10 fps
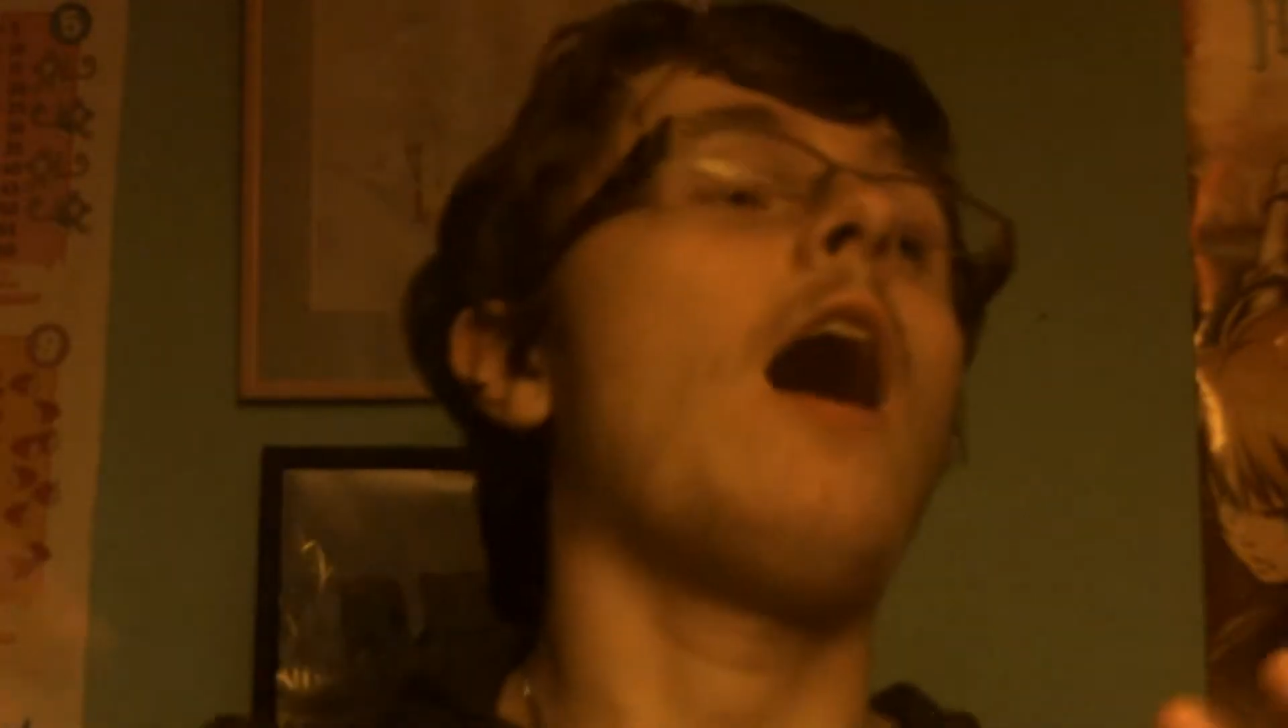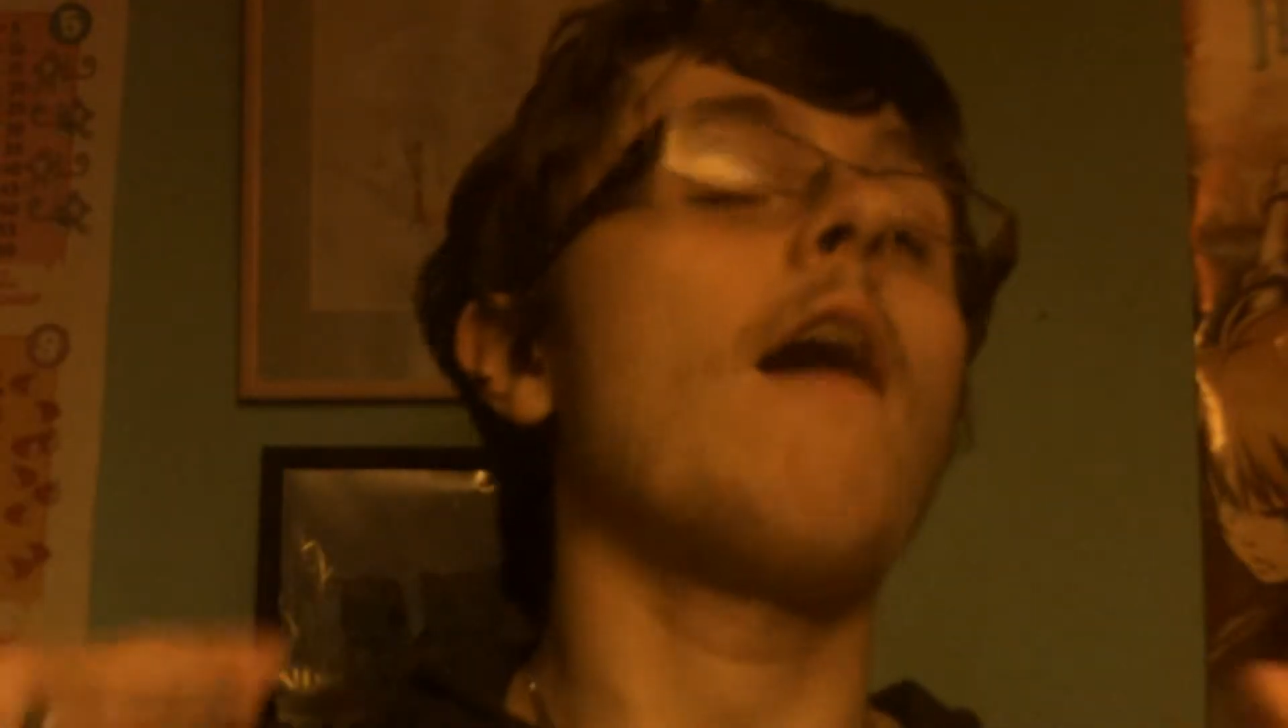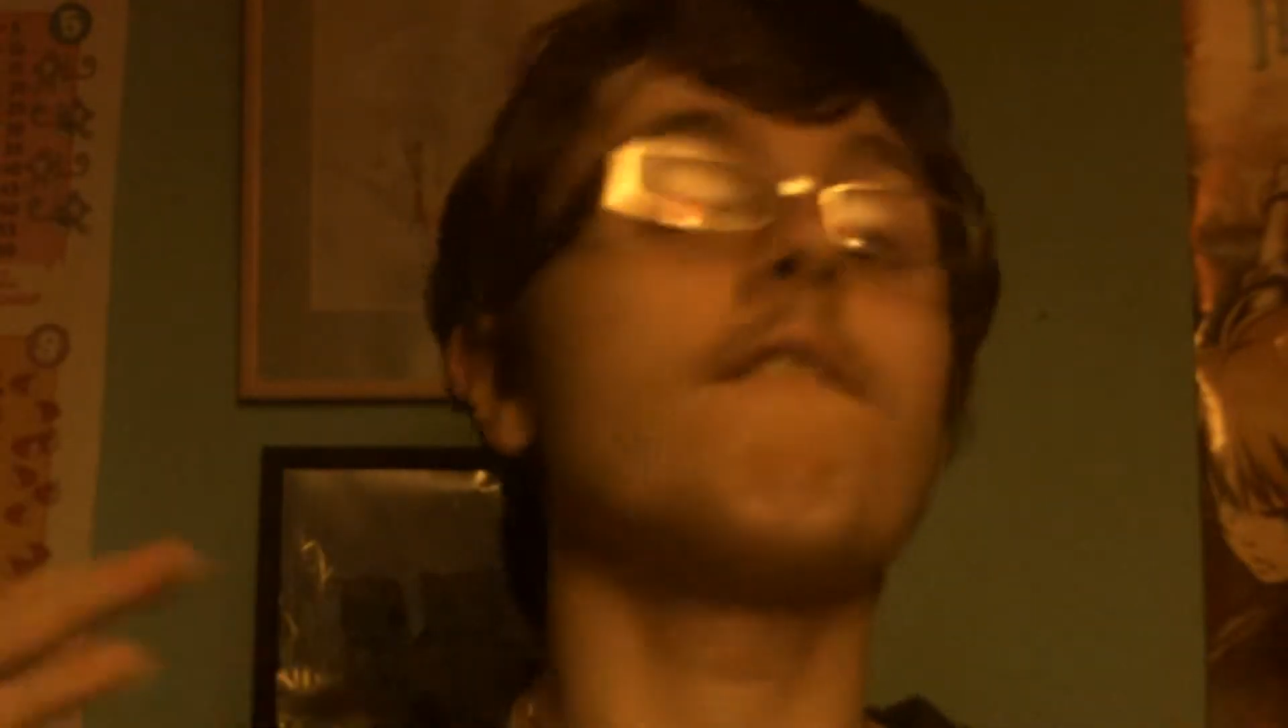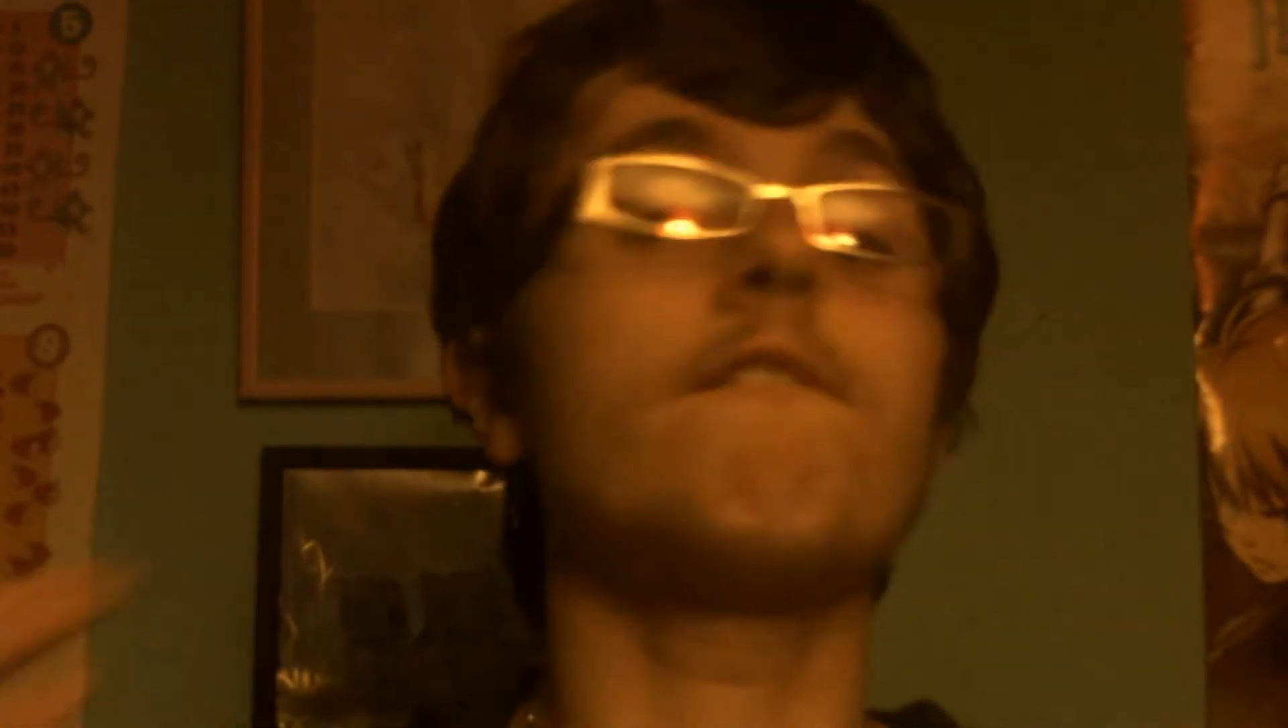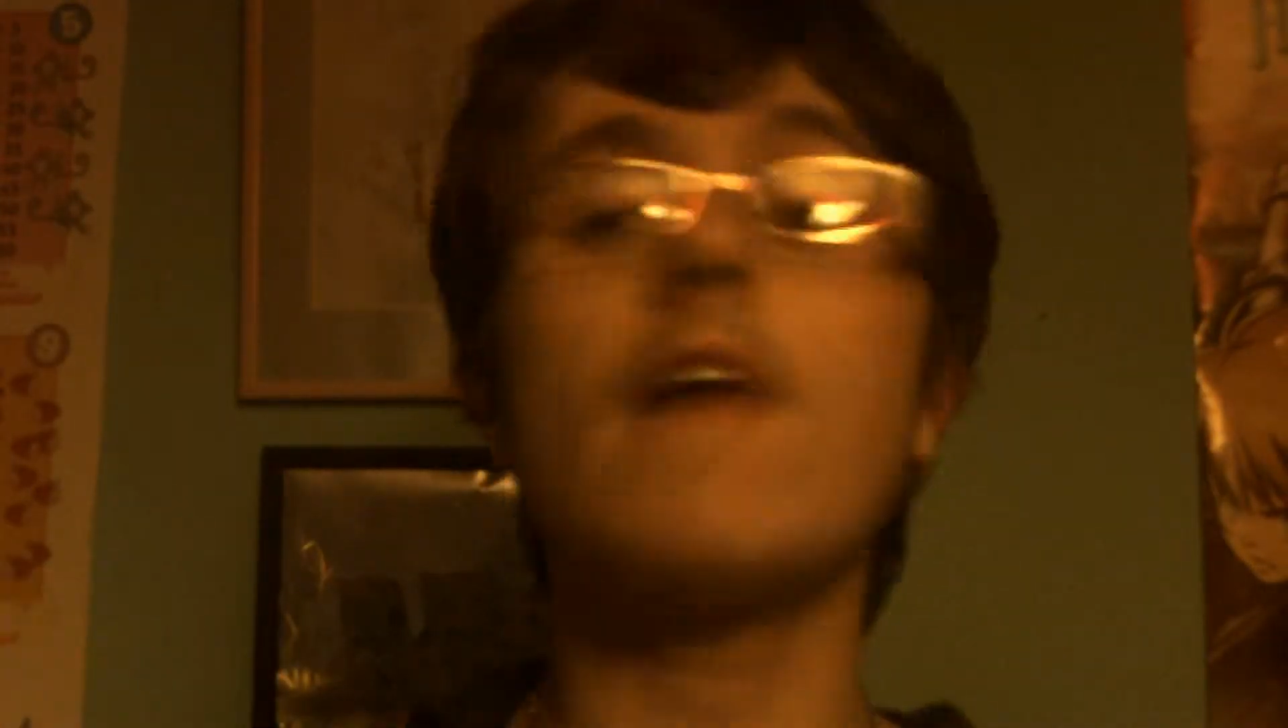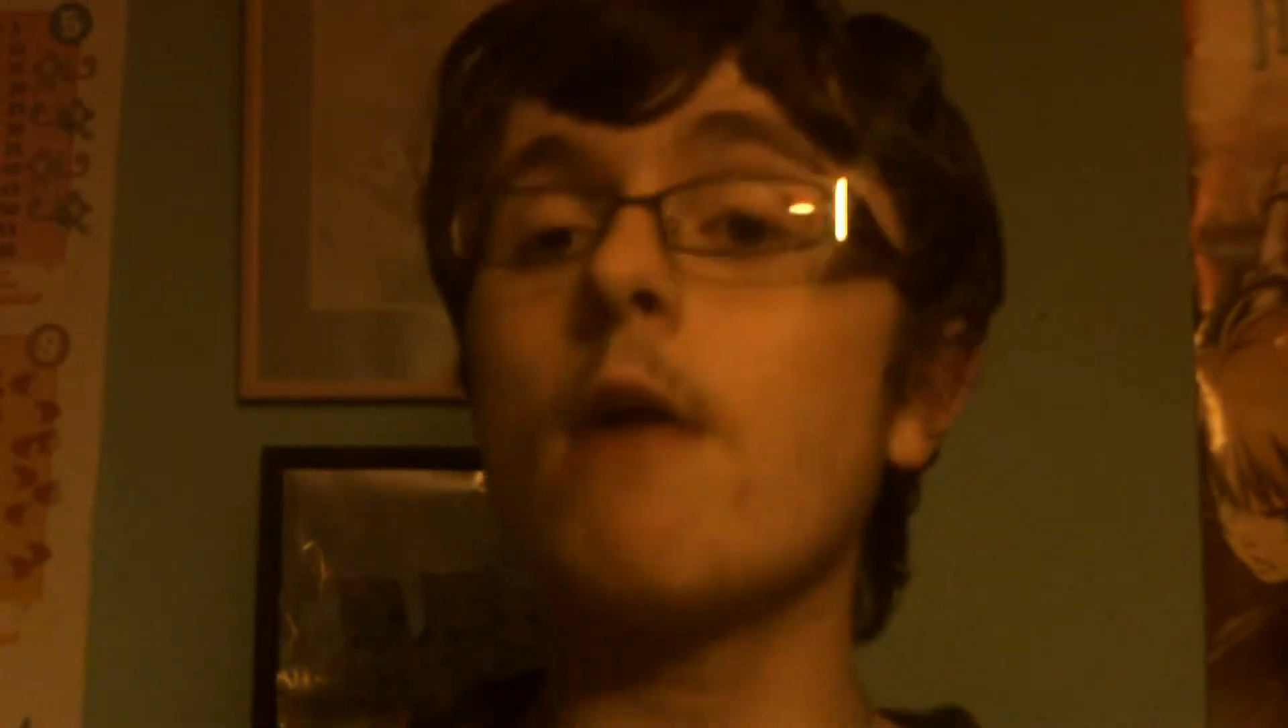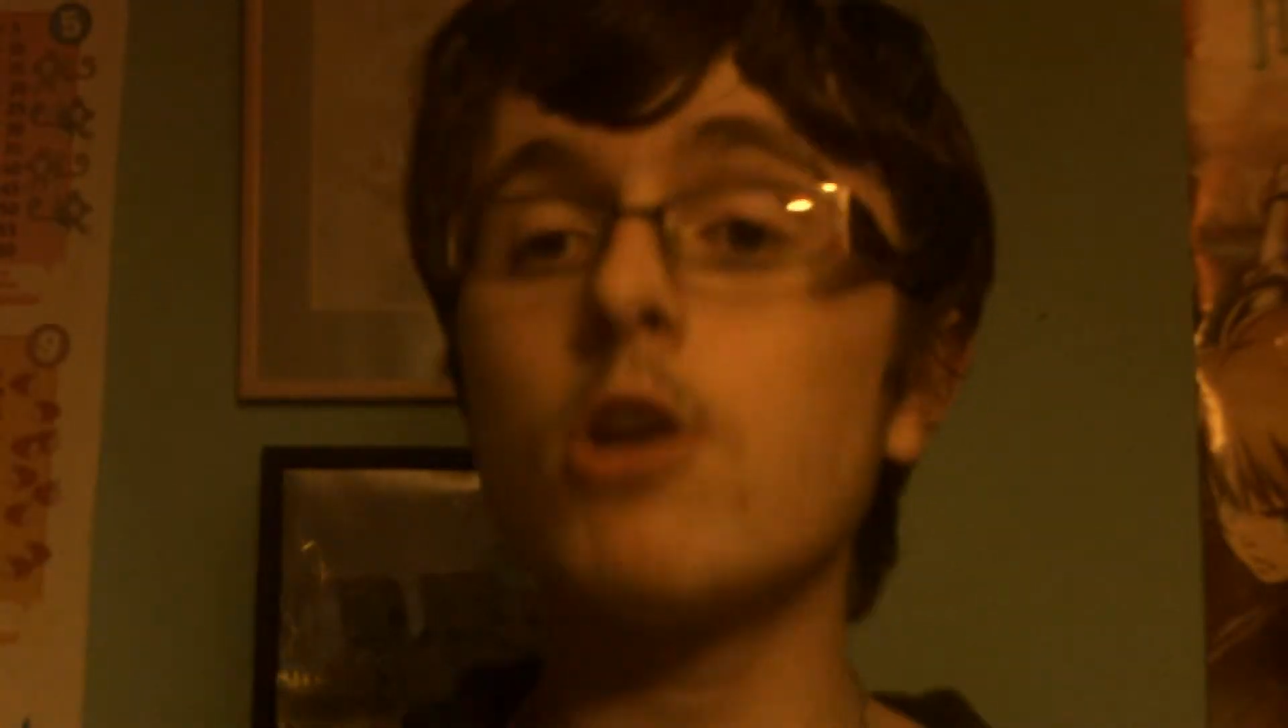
a very